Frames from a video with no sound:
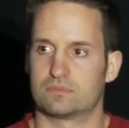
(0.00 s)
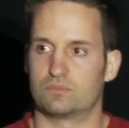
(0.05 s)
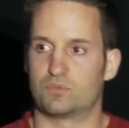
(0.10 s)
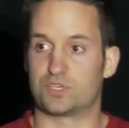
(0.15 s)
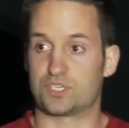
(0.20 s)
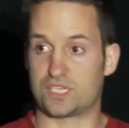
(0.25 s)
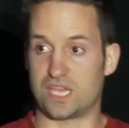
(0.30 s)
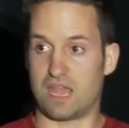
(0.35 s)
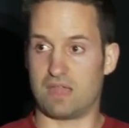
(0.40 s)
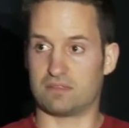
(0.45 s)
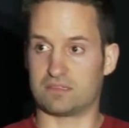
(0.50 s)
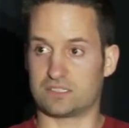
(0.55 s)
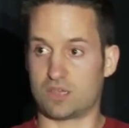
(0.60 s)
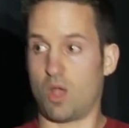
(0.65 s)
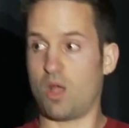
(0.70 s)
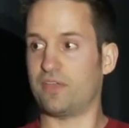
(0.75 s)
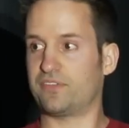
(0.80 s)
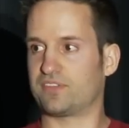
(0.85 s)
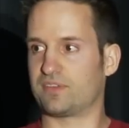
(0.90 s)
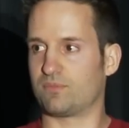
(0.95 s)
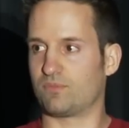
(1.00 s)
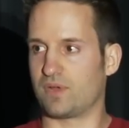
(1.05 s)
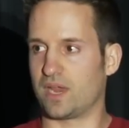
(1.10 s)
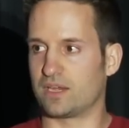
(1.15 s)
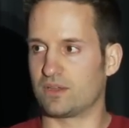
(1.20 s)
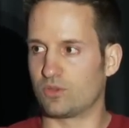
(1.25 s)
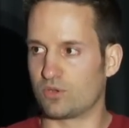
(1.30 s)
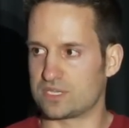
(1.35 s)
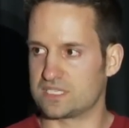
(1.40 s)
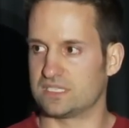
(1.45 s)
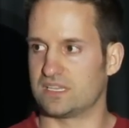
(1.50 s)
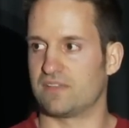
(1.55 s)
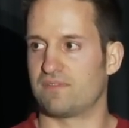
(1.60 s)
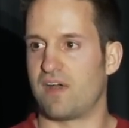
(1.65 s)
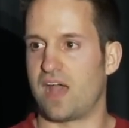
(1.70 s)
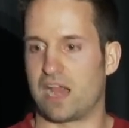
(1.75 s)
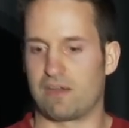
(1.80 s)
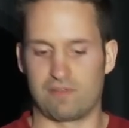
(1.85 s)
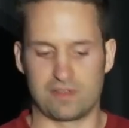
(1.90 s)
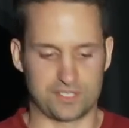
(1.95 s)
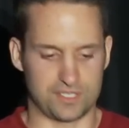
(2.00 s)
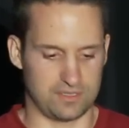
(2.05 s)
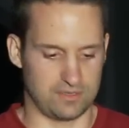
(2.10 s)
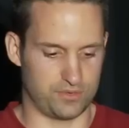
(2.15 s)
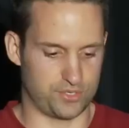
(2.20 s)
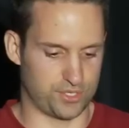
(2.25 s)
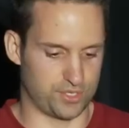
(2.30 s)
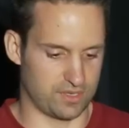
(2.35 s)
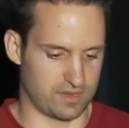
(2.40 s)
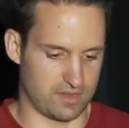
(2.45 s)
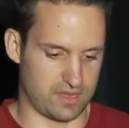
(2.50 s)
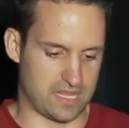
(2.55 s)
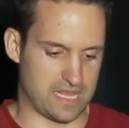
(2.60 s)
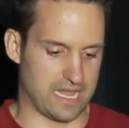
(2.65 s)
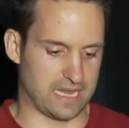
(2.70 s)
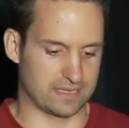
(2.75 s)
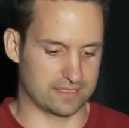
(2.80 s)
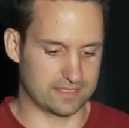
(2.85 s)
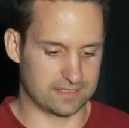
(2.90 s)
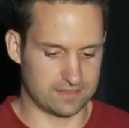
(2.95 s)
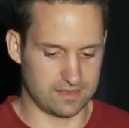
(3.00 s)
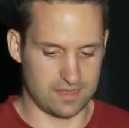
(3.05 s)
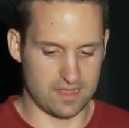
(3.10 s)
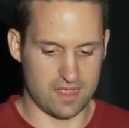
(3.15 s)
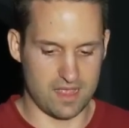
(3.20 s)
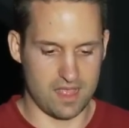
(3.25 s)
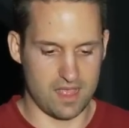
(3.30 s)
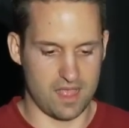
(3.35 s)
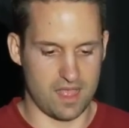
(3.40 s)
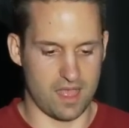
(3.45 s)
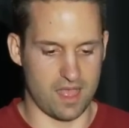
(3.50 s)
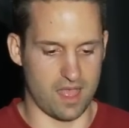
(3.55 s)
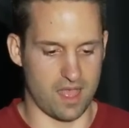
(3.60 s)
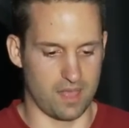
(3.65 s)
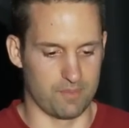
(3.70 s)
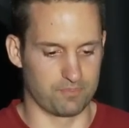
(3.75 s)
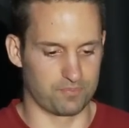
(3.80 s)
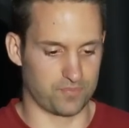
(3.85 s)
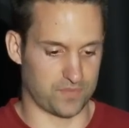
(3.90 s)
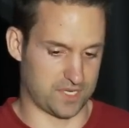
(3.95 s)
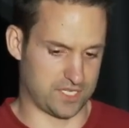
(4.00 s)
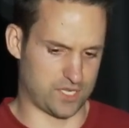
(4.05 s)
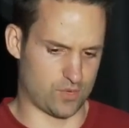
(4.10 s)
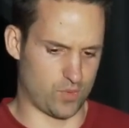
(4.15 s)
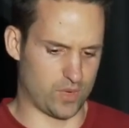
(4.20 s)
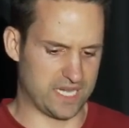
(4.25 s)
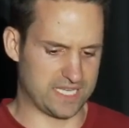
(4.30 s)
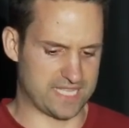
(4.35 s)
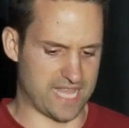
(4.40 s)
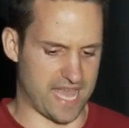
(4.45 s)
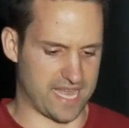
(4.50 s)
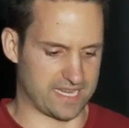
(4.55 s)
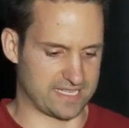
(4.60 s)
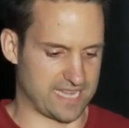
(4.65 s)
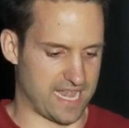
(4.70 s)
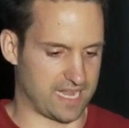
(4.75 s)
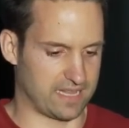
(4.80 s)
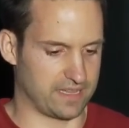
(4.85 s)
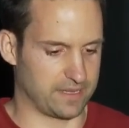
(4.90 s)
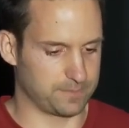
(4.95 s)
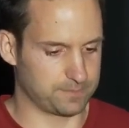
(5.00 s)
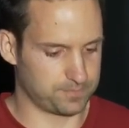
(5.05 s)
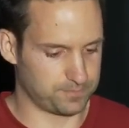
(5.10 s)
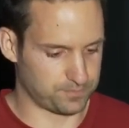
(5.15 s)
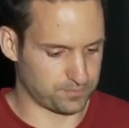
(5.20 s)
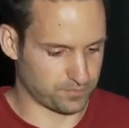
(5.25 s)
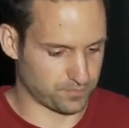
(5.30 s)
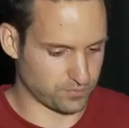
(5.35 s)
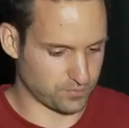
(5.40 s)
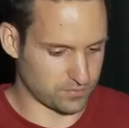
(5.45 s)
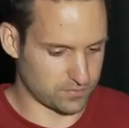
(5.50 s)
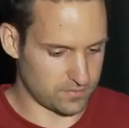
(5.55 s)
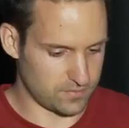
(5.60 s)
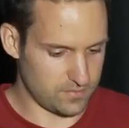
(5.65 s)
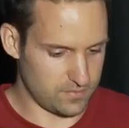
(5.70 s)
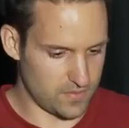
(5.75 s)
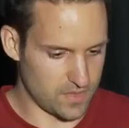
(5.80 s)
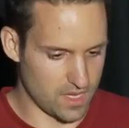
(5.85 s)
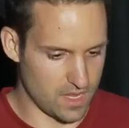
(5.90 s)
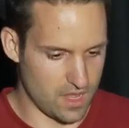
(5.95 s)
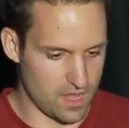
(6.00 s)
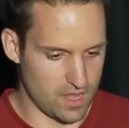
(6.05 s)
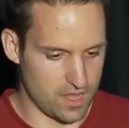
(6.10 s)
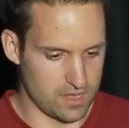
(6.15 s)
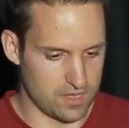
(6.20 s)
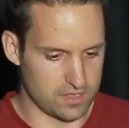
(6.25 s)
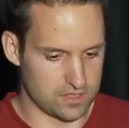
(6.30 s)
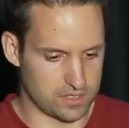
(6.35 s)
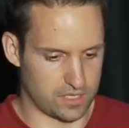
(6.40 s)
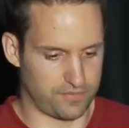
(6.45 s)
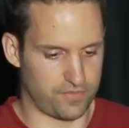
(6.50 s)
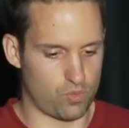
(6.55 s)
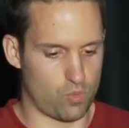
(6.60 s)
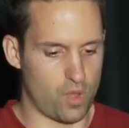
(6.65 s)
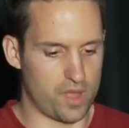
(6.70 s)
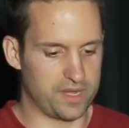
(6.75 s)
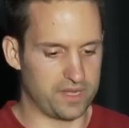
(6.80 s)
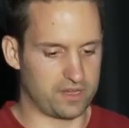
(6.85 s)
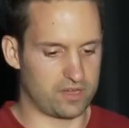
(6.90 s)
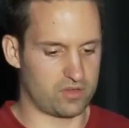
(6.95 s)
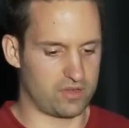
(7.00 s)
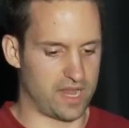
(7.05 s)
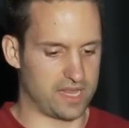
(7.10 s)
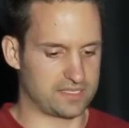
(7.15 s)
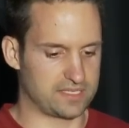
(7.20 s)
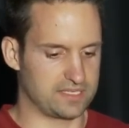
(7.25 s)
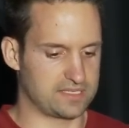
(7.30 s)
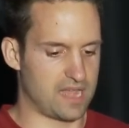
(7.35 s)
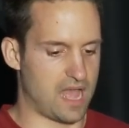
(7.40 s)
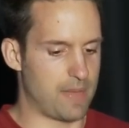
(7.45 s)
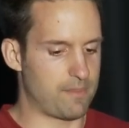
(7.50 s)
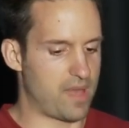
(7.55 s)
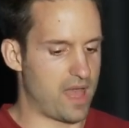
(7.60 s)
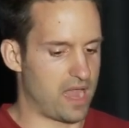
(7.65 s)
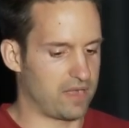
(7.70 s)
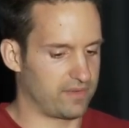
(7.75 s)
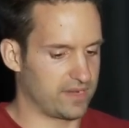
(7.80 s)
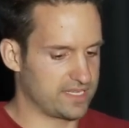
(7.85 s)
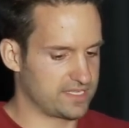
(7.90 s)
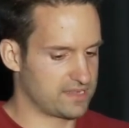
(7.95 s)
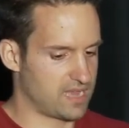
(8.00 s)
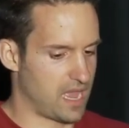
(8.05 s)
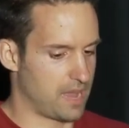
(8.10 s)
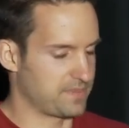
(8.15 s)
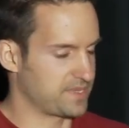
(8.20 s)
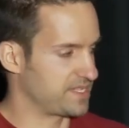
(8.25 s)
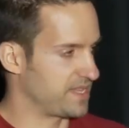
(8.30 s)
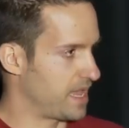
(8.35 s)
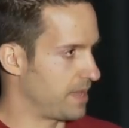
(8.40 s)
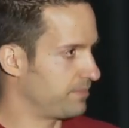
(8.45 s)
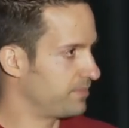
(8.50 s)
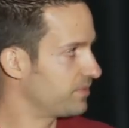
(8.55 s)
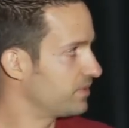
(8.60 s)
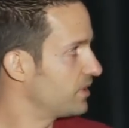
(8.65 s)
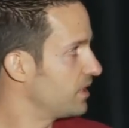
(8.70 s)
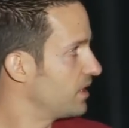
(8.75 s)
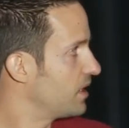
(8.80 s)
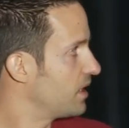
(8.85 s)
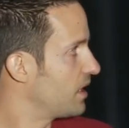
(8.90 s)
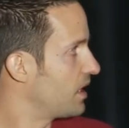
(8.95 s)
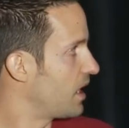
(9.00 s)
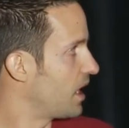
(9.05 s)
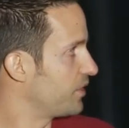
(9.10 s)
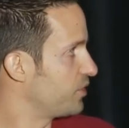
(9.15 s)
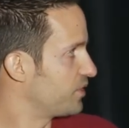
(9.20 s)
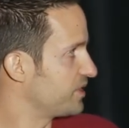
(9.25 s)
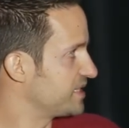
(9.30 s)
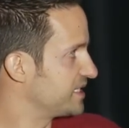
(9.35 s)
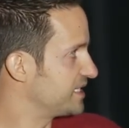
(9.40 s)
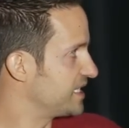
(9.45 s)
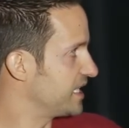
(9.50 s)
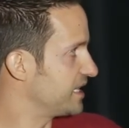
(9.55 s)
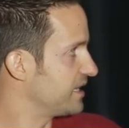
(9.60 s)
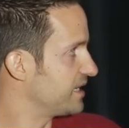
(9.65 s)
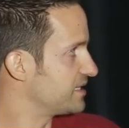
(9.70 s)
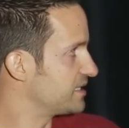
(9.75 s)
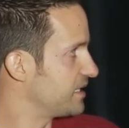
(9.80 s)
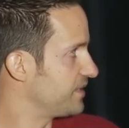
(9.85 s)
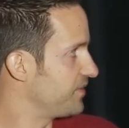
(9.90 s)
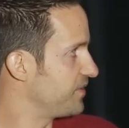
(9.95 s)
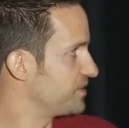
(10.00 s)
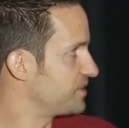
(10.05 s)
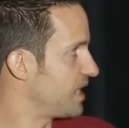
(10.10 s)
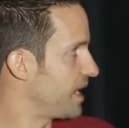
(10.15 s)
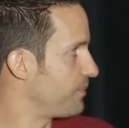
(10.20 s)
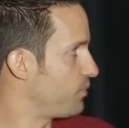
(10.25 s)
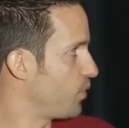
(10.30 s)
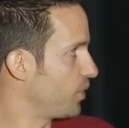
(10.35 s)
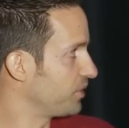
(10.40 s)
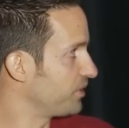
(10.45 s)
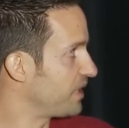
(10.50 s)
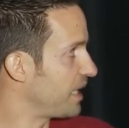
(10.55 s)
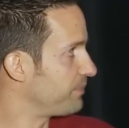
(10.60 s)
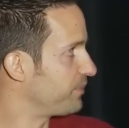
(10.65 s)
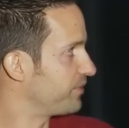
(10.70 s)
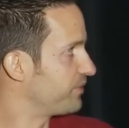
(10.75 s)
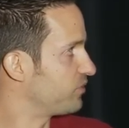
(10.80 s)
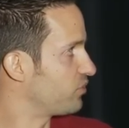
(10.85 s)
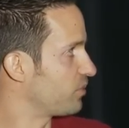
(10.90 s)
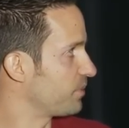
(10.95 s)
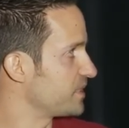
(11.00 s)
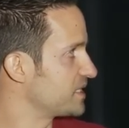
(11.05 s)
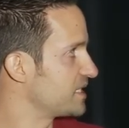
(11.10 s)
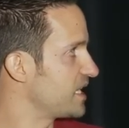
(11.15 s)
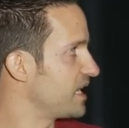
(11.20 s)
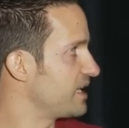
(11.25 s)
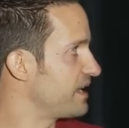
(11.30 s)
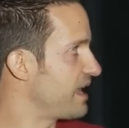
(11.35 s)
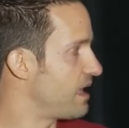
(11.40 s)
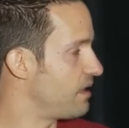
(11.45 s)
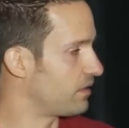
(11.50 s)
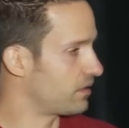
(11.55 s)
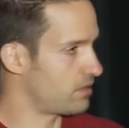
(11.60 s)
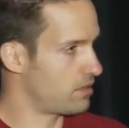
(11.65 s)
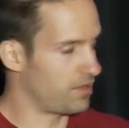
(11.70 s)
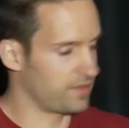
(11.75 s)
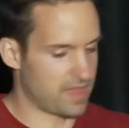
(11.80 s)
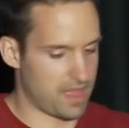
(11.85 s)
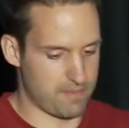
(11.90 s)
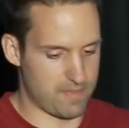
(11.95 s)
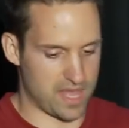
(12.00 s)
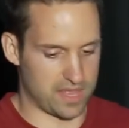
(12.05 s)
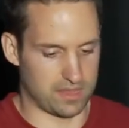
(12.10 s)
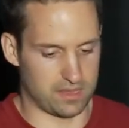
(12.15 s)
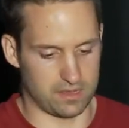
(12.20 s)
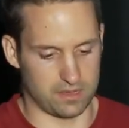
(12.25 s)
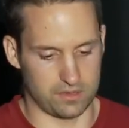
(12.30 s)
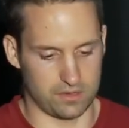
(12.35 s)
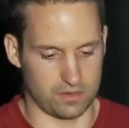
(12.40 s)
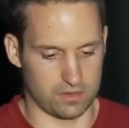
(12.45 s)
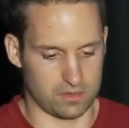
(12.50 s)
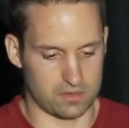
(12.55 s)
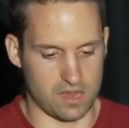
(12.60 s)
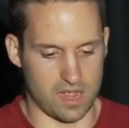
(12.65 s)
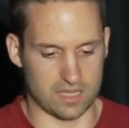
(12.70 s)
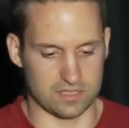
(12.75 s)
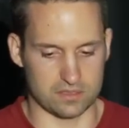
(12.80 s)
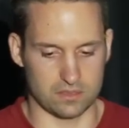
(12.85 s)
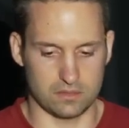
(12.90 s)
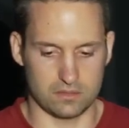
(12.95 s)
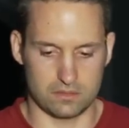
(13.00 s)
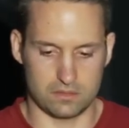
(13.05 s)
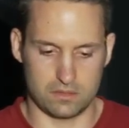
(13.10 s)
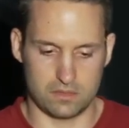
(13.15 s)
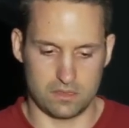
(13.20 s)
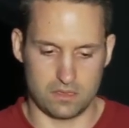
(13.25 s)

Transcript: which sounds awesome, right? Who doesn't love high resolution things? So what is that exactly? So for one, it creates a DOM high-res timestamp. You can see this if you type window.performance.now and call that method in your console.